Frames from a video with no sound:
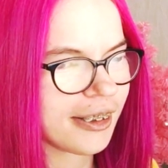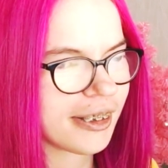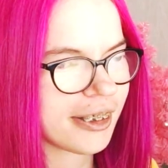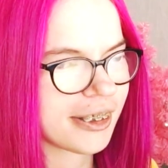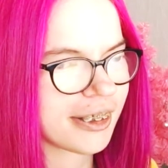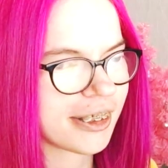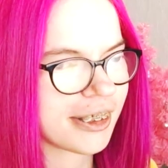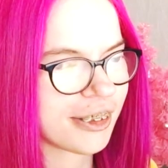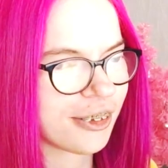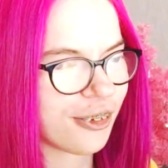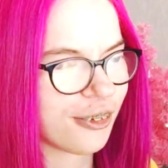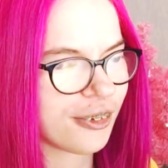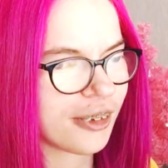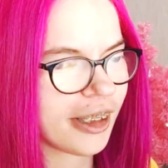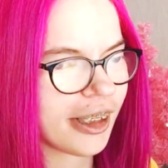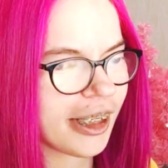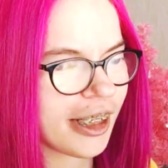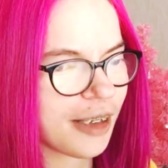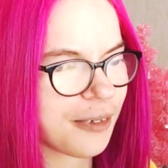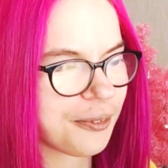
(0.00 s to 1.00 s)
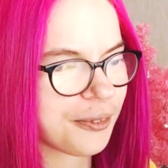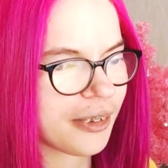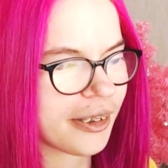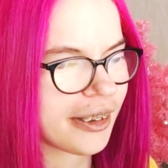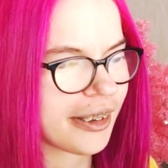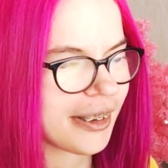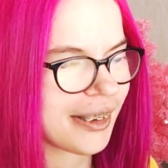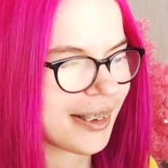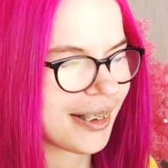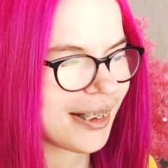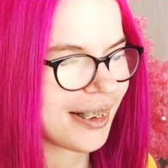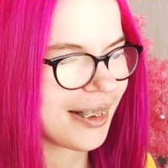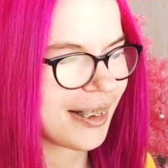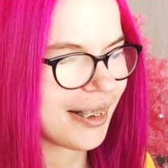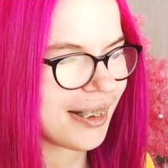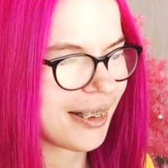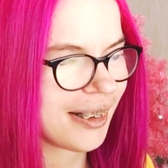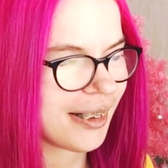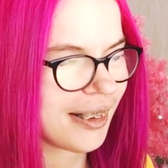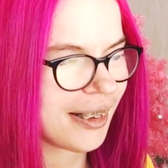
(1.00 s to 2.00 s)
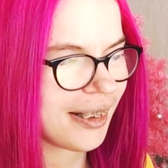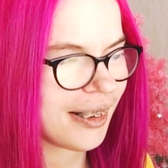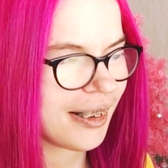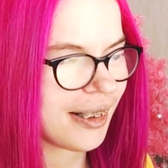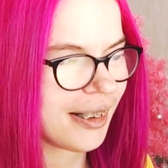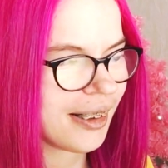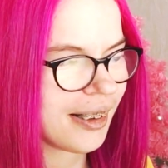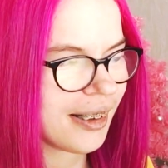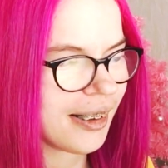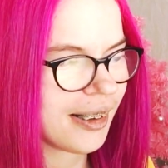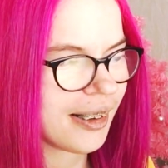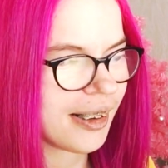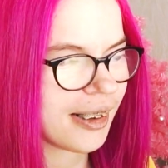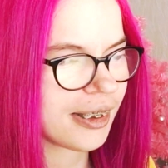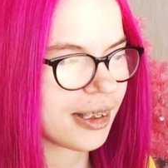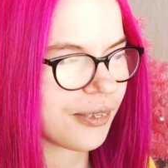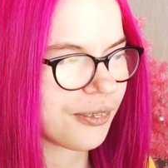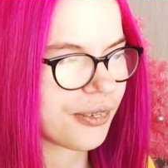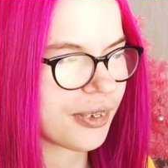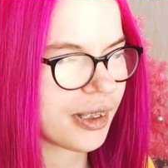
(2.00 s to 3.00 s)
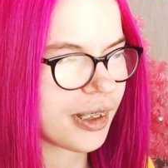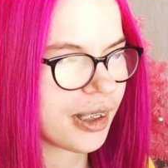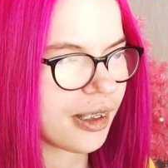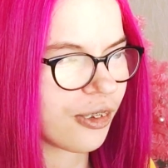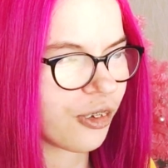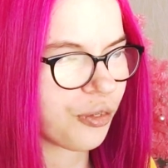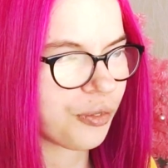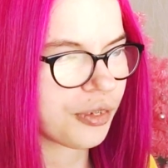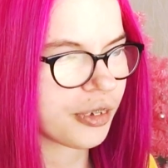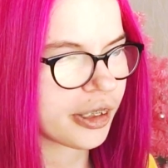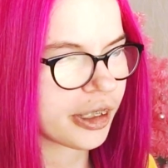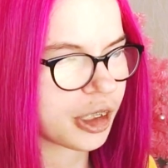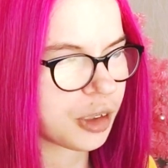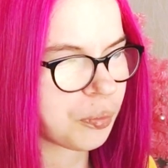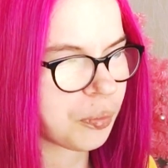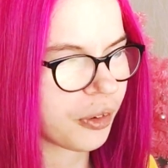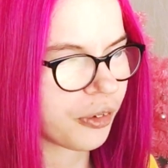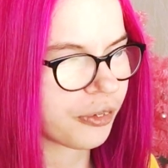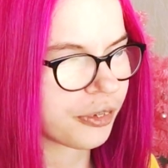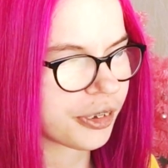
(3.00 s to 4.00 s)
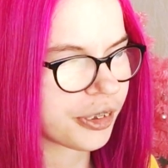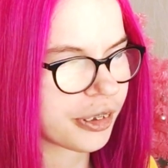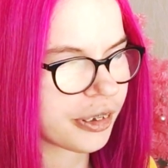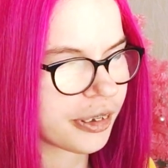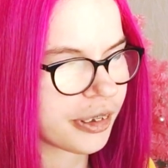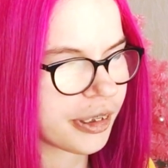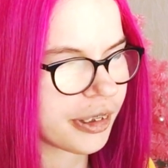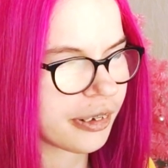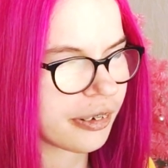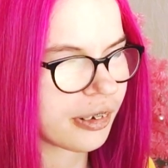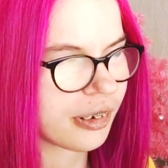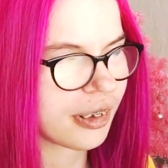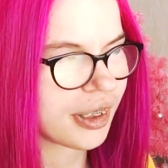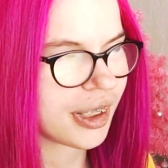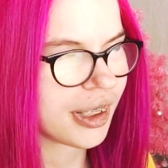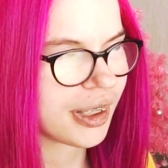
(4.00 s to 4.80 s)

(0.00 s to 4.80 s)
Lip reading: This is already everything. I love the overexposure here.